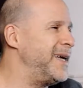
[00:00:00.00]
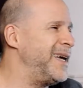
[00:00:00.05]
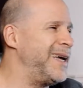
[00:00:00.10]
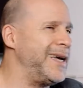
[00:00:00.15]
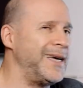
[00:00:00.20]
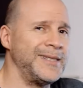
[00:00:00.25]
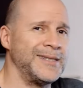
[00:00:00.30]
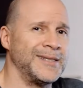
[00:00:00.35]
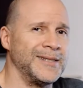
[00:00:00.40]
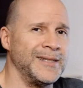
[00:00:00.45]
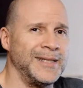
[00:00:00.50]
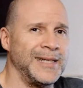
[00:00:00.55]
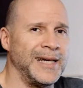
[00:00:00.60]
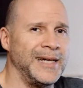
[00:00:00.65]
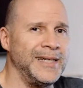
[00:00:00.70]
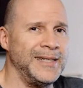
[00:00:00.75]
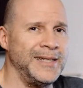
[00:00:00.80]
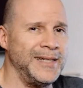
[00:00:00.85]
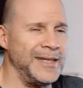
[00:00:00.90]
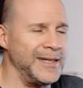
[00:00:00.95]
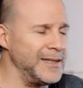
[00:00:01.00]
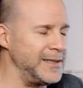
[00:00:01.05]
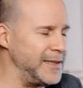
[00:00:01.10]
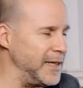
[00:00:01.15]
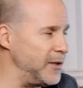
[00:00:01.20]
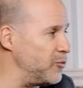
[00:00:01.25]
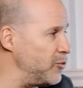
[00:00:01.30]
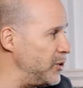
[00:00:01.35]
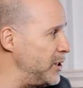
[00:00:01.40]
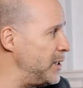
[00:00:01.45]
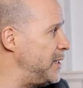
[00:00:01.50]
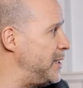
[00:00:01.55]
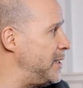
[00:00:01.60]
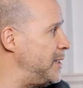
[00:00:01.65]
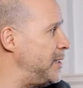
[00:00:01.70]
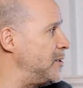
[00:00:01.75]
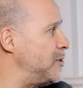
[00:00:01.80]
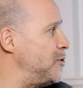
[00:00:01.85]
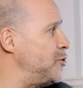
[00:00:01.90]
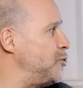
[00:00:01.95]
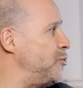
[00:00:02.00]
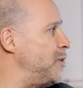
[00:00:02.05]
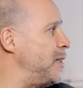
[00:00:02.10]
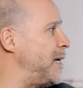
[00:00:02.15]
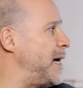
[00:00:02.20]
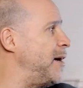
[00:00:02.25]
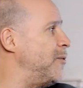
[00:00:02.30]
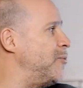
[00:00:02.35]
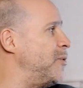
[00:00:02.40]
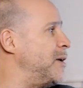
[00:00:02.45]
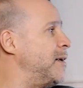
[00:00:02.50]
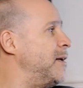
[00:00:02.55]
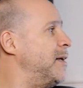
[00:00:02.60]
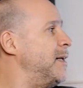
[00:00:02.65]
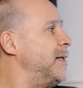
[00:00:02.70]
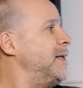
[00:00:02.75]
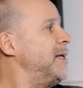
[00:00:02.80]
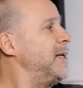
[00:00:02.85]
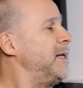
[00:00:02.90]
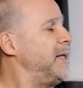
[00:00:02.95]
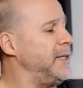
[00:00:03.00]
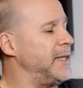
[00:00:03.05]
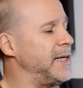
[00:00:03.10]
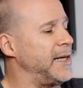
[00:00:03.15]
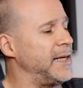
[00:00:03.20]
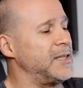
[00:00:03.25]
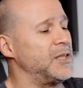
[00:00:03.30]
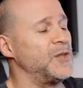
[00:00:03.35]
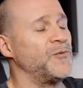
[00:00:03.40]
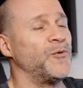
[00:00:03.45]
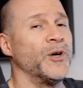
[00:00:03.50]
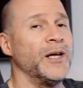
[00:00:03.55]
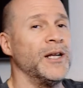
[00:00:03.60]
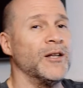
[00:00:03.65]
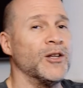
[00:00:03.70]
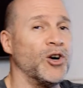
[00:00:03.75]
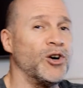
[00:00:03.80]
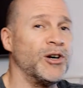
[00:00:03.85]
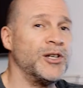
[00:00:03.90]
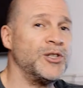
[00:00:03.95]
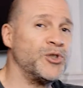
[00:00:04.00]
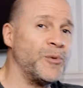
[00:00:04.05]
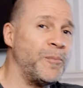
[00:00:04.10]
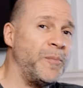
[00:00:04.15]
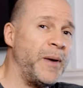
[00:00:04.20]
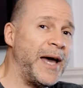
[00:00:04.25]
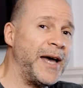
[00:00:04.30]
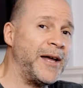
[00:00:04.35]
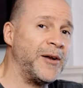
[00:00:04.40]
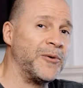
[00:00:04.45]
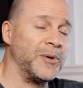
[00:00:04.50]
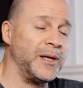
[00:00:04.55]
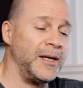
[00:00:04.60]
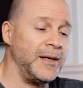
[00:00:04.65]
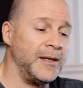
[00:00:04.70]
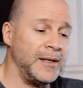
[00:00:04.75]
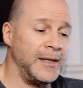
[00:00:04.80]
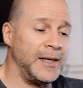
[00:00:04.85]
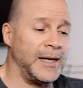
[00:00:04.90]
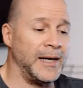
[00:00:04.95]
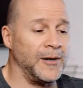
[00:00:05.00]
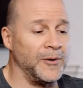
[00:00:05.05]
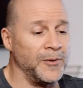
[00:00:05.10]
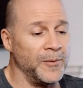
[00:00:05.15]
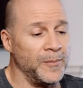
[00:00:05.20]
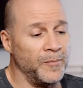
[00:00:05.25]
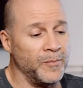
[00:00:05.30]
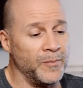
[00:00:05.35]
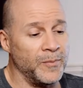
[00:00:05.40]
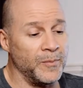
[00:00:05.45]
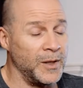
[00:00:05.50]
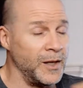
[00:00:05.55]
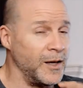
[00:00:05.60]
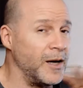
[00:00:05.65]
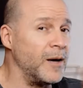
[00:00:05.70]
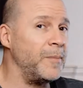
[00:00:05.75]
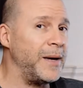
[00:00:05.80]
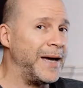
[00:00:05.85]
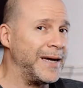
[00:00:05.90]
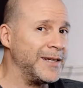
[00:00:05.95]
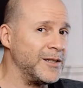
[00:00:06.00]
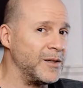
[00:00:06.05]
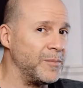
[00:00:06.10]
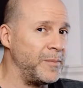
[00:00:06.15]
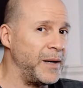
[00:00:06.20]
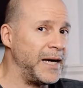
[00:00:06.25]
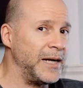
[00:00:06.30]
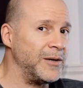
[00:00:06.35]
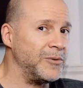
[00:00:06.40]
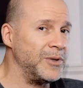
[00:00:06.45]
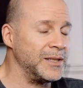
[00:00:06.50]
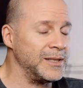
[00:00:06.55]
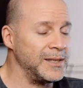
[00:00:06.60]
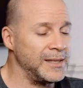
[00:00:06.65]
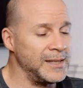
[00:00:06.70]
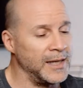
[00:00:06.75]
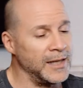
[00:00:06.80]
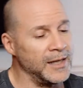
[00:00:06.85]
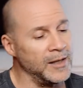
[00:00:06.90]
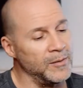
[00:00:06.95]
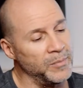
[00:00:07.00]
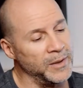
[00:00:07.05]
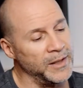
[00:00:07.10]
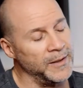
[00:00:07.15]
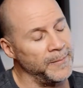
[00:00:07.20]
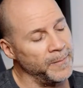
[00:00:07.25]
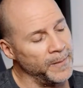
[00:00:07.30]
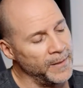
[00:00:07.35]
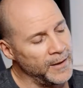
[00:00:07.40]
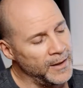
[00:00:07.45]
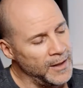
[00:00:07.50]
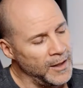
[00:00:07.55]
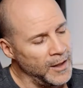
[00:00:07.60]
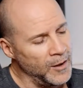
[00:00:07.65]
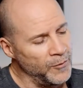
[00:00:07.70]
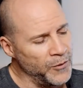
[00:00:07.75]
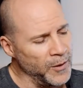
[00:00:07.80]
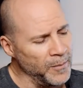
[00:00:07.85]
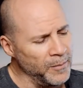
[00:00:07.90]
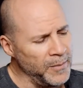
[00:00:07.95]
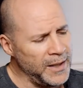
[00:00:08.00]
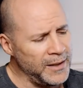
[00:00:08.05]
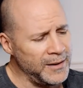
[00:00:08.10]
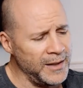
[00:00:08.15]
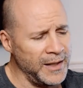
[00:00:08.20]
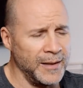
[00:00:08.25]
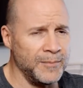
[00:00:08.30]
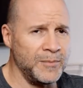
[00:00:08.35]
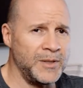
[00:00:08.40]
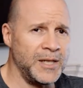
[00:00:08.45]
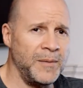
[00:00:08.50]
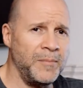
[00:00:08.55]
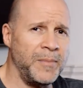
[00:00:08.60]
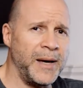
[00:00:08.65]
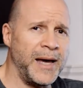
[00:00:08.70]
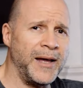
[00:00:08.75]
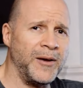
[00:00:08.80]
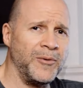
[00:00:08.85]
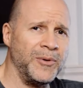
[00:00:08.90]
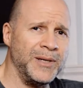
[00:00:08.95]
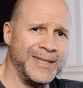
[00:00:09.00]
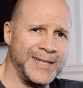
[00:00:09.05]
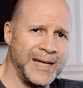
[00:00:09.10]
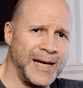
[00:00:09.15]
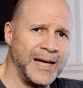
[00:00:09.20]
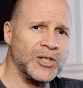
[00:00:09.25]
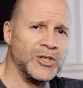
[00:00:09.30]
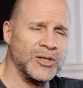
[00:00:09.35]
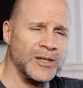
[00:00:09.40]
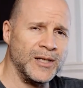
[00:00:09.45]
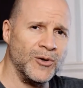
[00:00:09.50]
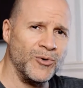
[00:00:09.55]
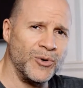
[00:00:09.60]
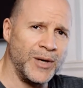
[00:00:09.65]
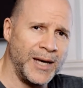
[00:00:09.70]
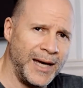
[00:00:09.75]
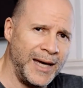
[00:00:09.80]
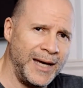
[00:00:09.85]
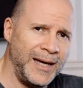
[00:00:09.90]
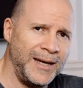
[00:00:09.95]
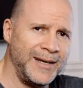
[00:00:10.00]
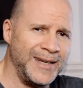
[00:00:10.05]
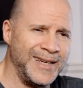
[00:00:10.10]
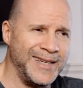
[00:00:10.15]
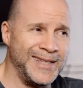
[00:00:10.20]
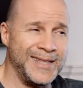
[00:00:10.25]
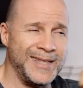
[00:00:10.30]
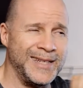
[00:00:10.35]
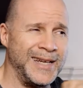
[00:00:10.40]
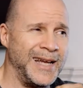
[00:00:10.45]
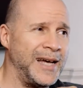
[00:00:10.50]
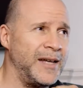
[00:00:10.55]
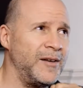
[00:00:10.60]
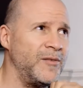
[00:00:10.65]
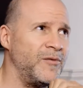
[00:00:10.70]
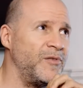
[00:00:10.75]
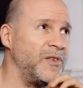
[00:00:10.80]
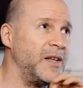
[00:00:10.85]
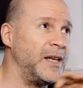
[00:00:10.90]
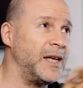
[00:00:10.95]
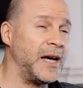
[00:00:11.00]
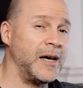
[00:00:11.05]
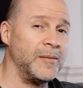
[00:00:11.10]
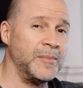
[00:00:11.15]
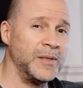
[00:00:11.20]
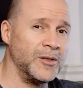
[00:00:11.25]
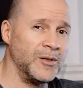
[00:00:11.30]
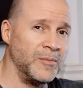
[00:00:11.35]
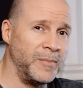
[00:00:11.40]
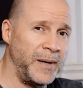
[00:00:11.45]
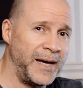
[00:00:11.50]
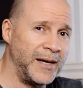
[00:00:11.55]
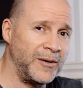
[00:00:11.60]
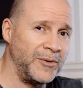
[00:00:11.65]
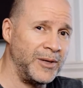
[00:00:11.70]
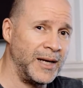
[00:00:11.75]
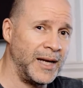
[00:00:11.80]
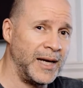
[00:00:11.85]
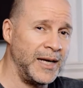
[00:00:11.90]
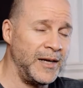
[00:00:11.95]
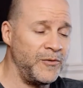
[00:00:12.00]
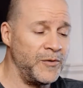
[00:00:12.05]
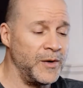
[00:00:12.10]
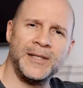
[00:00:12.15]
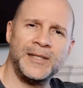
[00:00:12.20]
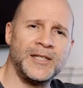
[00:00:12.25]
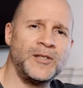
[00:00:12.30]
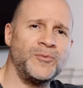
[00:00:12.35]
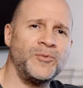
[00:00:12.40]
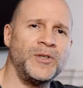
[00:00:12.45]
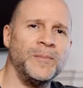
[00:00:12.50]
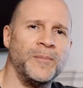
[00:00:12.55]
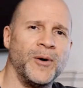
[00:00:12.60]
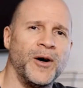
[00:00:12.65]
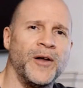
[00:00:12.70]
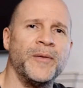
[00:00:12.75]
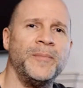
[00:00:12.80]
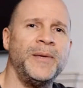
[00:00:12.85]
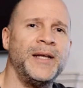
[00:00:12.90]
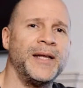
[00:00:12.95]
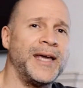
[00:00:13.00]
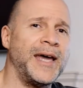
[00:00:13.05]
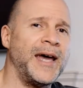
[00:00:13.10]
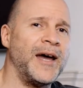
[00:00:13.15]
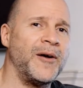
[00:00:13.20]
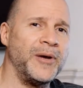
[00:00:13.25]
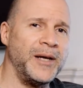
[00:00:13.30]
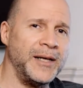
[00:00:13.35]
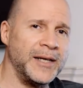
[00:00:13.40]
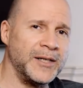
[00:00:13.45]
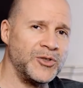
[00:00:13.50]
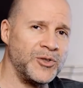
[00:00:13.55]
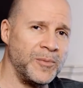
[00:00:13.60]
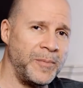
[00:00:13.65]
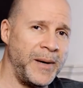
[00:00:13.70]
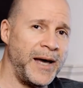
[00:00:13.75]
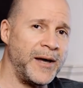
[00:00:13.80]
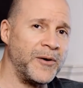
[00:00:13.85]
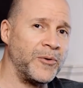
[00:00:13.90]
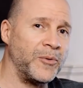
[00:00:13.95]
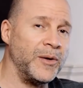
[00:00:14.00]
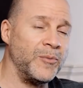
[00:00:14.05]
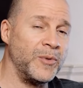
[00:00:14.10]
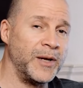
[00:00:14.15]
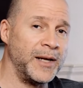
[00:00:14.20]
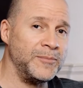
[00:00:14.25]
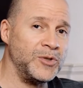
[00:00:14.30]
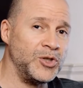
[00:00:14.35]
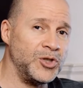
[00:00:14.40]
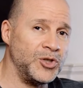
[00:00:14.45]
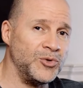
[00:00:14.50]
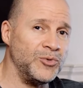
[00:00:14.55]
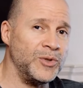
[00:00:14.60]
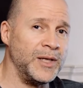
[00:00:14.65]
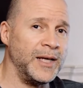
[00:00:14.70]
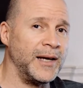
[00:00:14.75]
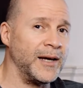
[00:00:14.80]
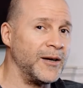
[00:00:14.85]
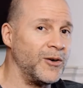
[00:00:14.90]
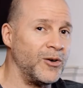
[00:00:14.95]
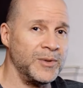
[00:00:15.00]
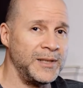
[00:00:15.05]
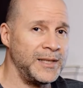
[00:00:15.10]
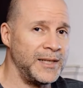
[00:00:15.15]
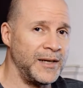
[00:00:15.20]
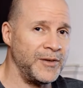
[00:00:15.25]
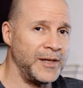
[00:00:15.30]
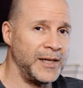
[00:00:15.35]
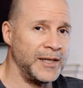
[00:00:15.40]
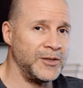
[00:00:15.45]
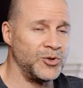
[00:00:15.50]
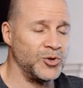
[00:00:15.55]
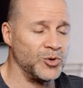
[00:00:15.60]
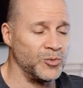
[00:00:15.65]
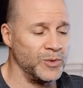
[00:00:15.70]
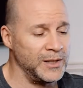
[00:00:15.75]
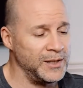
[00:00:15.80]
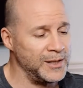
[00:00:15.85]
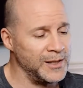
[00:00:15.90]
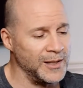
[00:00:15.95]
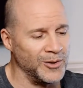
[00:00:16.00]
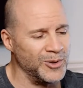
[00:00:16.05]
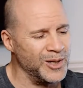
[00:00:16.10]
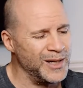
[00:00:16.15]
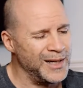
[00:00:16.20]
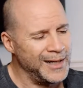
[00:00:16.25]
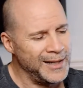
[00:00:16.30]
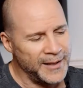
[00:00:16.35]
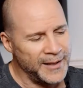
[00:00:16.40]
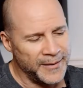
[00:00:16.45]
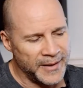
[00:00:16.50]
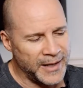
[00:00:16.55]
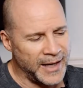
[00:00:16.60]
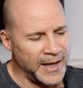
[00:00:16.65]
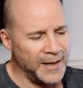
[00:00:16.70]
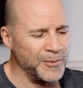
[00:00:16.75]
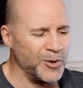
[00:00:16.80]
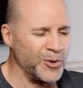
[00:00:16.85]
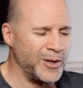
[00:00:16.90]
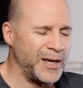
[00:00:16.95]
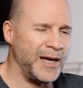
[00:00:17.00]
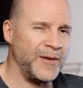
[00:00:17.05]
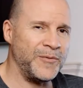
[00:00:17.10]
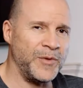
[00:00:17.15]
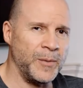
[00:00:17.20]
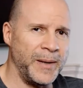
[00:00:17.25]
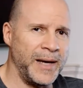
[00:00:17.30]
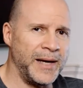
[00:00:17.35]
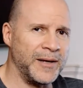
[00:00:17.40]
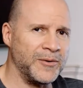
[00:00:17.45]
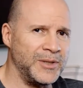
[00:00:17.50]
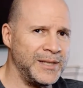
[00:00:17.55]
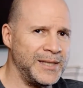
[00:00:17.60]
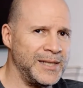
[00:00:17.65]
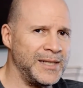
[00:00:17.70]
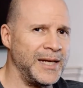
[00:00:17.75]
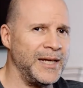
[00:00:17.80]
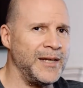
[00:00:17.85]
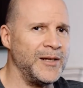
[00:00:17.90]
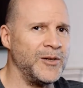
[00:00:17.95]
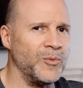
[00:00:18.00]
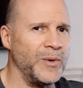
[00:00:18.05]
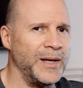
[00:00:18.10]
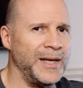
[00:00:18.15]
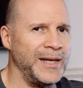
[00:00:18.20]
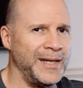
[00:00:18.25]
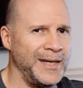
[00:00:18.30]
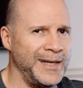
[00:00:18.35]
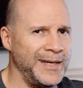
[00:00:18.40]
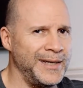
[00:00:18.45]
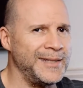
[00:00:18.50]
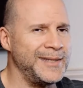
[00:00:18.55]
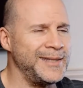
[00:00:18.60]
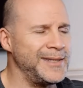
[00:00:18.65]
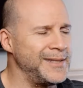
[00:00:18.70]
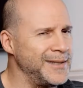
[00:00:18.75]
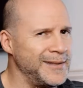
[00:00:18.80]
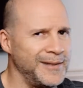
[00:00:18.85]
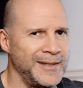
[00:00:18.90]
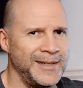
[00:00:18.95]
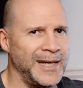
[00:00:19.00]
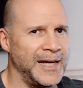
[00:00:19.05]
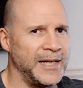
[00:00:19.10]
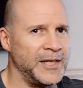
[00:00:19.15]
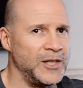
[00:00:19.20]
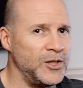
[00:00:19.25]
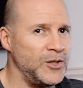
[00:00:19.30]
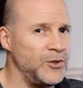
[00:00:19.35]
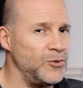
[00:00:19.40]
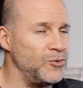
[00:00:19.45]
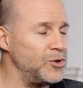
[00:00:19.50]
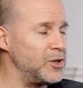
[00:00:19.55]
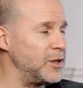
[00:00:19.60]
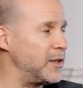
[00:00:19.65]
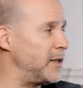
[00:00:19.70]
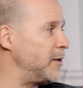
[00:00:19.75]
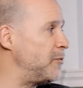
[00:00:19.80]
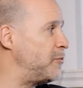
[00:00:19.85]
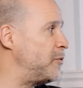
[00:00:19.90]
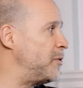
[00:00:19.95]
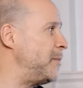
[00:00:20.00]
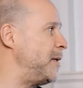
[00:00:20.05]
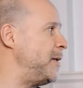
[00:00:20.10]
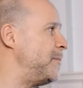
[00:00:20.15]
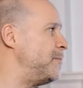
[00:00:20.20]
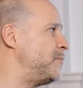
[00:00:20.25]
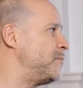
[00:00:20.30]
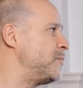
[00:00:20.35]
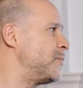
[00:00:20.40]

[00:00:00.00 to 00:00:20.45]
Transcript: Excellent idea. They really need to do that one. He asked for a larger battery. Now, I'm going to come back to the battery in a second, but for me, the M10 battery is actually okay. It's not phenomenal battery life. It doesn't really bother me to carry an extra battery when I'm shooting. I always have an extra one, so I'm okay if the battery stayed the way it is. Not a huge thing for me.